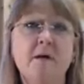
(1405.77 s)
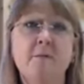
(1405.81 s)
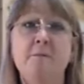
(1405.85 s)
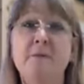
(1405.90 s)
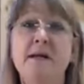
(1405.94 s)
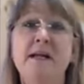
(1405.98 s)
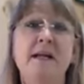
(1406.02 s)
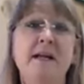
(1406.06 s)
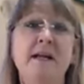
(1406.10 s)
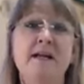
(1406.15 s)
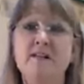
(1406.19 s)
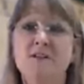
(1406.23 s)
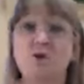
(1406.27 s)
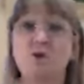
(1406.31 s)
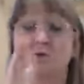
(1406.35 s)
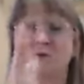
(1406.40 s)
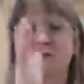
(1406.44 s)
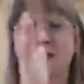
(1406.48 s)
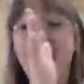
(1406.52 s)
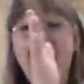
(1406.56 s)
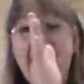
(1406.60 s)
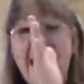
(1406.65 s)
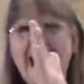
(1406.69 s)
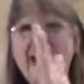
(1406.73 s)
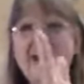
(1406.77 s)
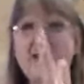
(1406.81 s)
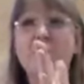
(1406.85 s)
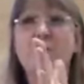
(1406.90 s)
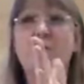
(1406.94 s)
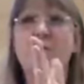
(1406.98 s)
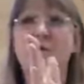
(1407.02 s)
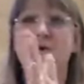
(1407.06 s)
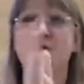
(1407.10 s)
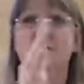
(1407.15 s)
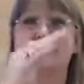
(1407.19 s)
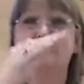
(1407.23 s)
because those
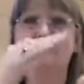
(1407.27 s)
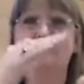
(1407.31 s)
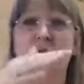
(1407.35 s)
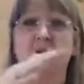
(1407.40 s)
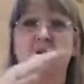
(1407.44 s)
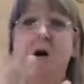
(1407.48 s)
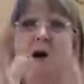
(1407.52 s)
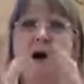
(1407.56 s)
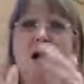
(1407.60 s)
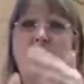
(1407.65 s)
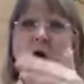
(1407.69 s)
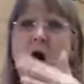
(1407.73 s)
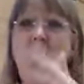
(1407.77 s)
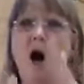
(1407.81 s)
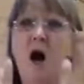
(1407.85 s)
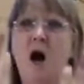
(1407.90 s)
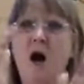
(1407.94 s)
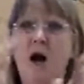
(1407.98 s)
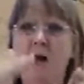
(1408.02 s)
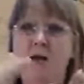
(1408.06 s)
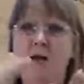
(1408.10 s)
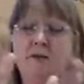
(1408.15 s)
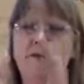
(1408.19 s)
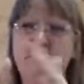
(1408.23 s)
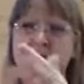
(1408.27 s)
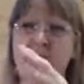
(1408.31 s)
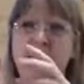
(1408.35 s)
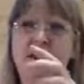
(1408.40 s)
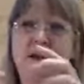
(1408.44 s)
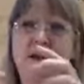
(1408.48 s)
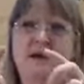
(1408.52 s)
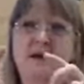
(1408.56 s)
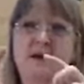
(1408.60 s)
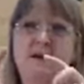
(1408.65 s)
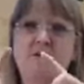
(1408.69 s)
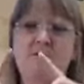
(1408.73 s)
angles on
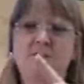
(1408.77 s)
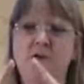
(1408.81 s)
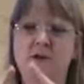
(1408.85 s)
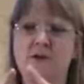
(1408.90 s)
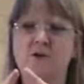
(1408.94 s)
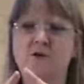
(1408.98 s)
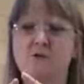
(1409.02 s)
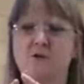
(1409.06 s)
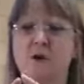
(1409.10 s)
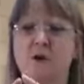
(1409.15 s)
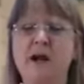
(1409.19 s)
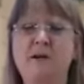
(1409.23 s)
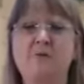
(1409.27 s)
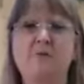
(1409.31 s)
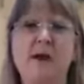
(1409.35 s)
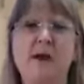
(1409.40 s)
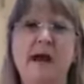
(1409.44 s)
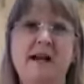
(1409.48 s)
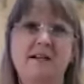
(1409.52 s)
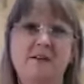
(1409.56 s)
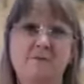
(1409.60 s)
the Tri-Rex